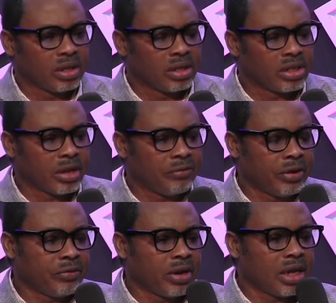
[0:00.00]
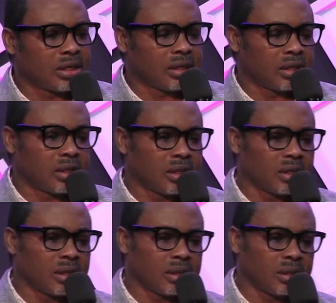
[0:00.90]
Say faithfulness.
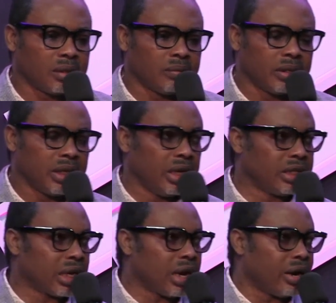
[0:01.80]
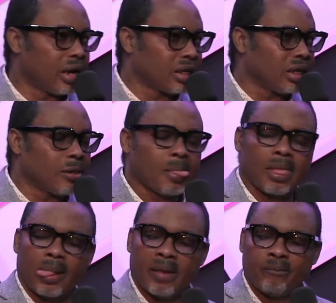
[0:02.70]
Faithfulness is a character. Is a
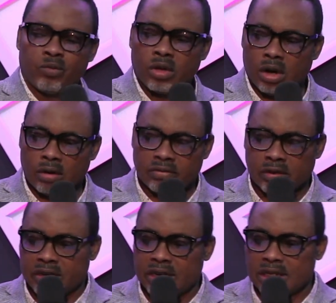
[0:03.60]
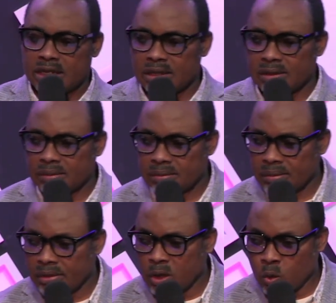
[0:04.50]
character of divinity. Of
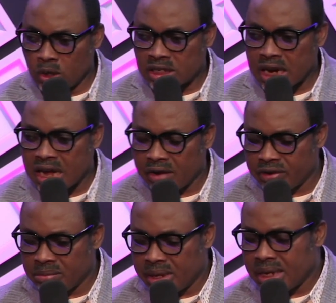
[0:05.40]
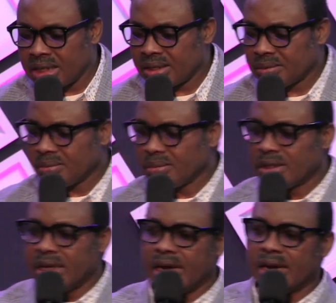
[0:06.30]
divinity. Which I have in me. Which I have
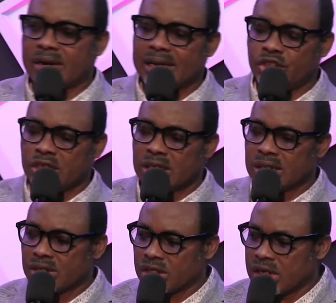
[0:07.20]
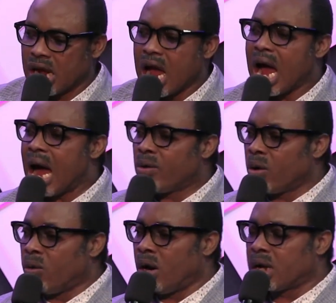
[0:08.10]
in, in Christ Jesus. In Christ Jesus. I will
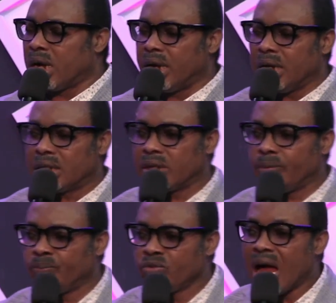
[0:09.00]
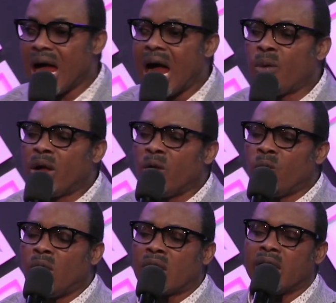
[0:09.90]
walk in it. I will walk in I it. Will
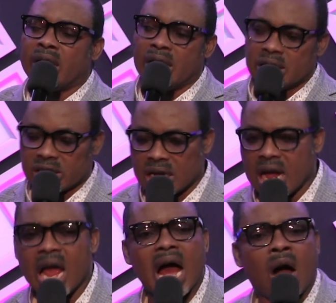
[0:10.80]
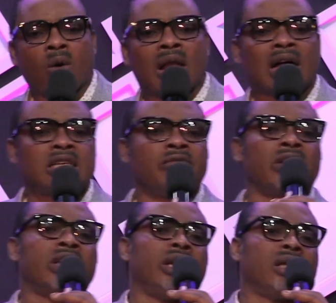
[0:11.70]
walk in I will walk in it. I will walk in it. I will
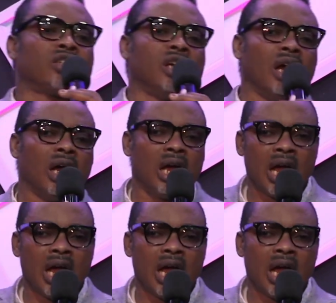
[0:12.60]
activate it this I year.